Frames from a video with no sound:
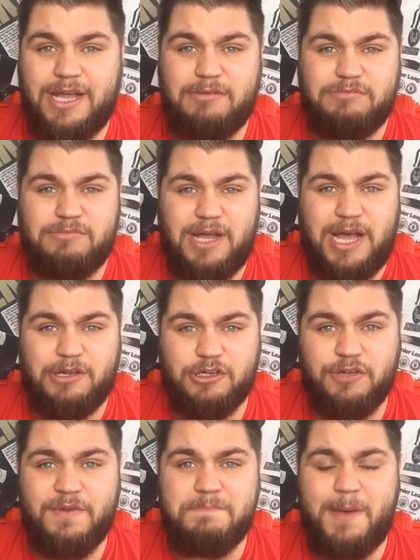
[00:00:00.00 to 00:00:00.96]
Now, I'd
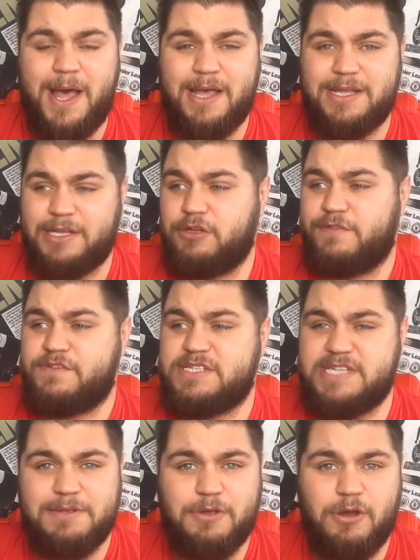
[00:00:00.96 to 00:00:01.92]
love him back. I'd love to
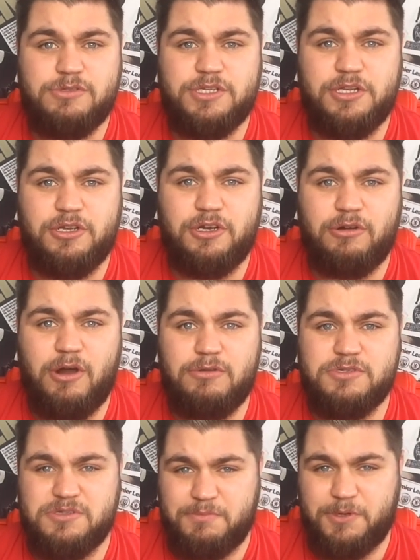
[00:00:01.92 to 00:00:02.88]
see him go to the
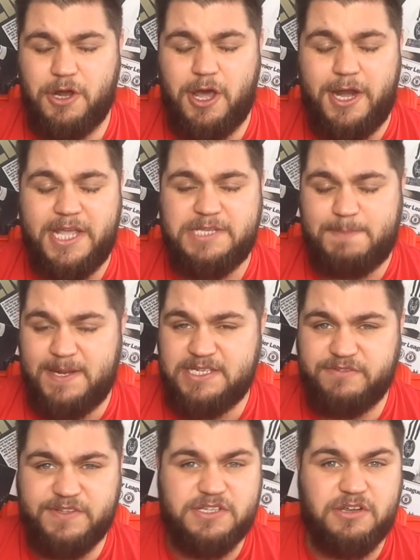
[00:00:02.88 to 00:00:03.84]
Euros, but not at the
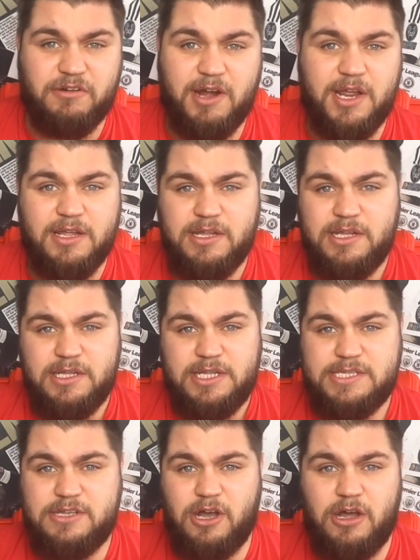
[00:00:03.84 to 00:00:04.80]
expense of his career.
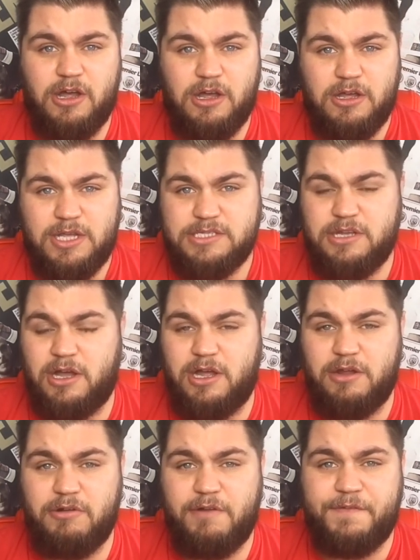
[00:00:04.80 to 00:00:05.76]
He's got
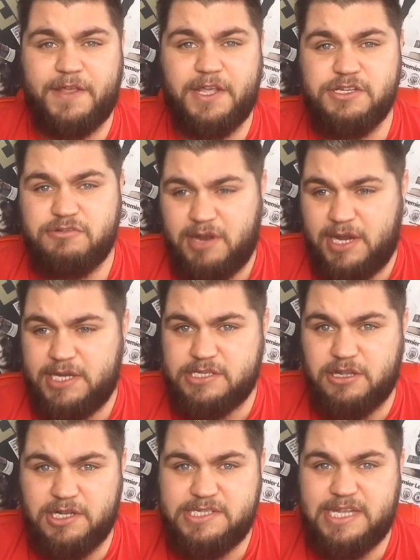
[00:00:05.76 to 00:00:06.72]
a horrific injury and
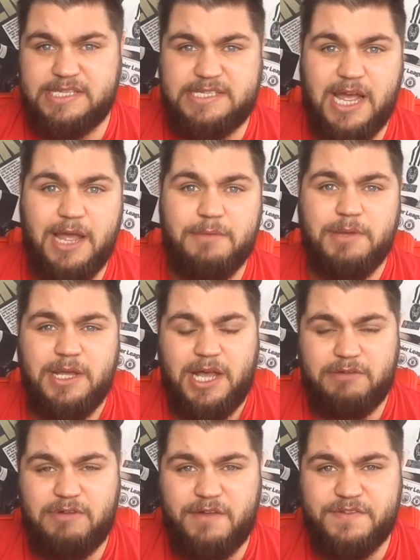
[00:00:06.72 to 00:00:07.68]
it's going to take time.
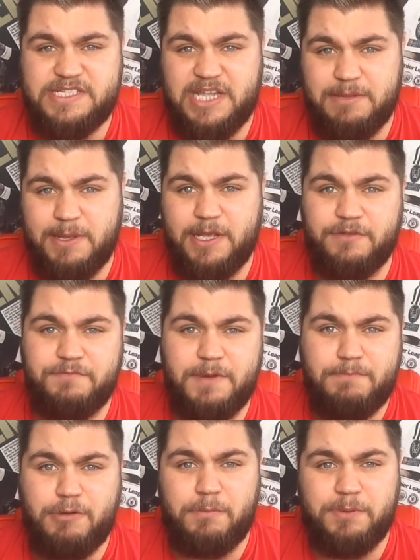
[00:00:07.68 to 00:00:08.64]
I'd rather see him heal
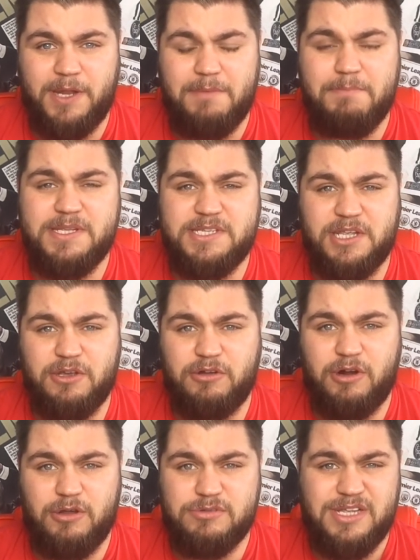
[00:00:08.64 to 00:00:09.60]
from it properly and miss a
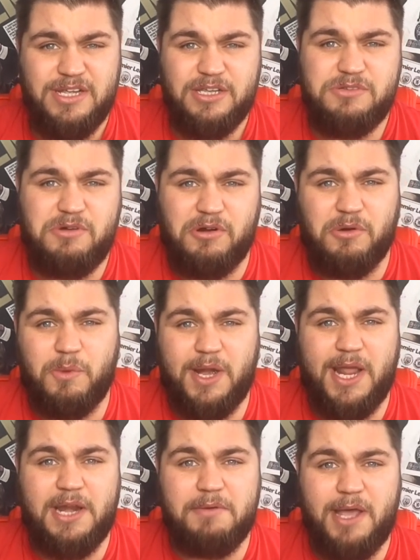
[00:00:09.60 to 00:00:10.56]
Euros, because we're not going to
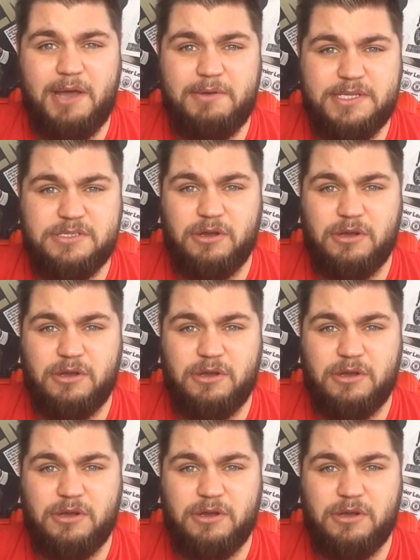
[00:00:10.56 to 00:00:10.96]
win it anyway, are we?